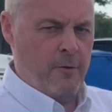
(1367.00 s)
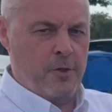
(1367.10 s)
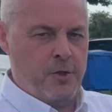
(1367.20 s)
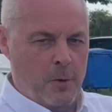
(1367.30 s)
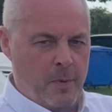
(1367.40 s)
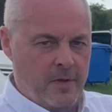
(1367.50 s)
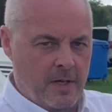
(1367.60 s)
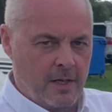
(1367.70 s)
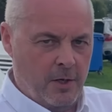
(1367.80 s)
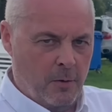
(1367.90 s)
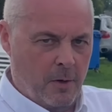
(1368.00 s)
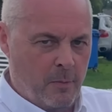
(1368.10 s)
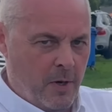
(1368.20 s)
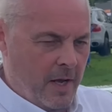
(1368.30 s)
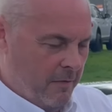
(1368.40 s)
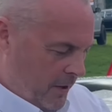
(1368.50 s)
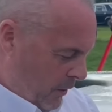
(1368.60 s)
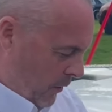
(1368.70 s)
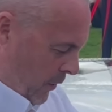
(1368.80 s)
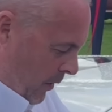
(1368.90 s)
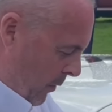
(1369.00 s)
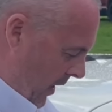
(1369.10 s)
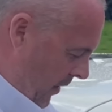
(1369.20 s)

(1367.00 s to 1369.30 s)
either a stupid thing to do or a brave, I don't know,